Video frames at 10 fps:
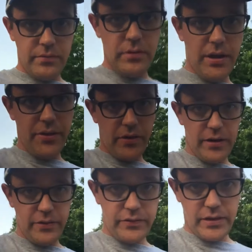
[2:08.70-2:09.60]

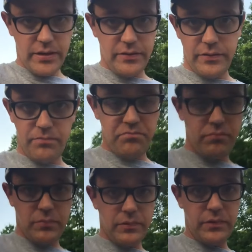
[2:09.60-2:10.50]
nonetheless, uh, it
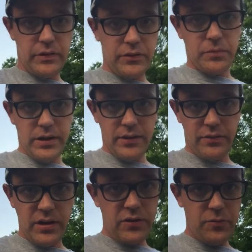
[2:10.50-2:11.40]
sucks we didn't get
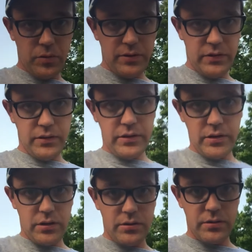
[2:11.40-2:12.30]
stage points
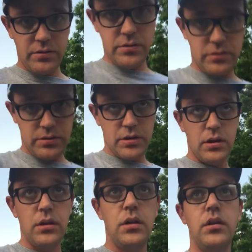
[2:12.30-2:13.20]
either.
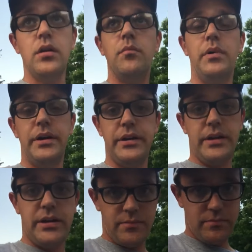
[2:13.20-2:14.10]
But
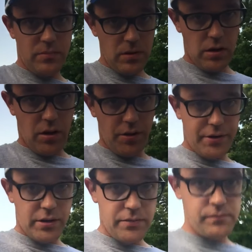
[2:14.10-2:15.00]
um, all in
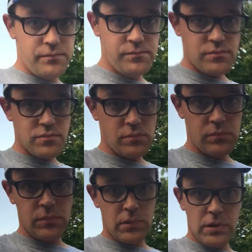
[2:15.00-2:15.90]
all,
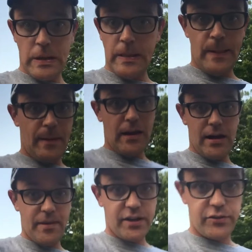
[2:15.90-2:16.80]

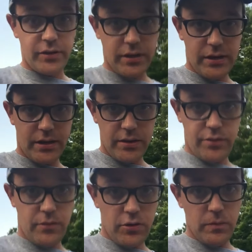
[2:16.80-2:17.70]
I'm actually uh,
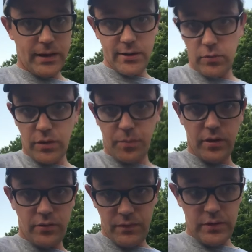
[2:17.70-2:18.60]
thrilled we got a 12th
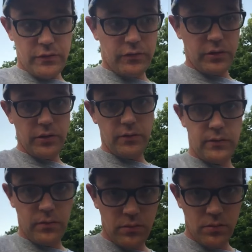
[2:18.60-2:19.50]
place finish
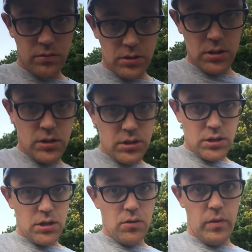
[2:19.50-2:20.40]
because
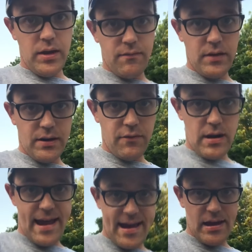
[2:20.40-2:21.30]
we have never
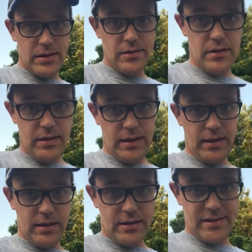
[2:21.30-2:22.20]
had
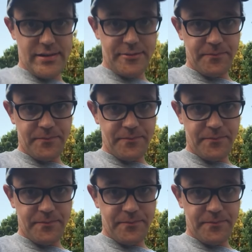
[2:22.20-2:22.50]
a uh,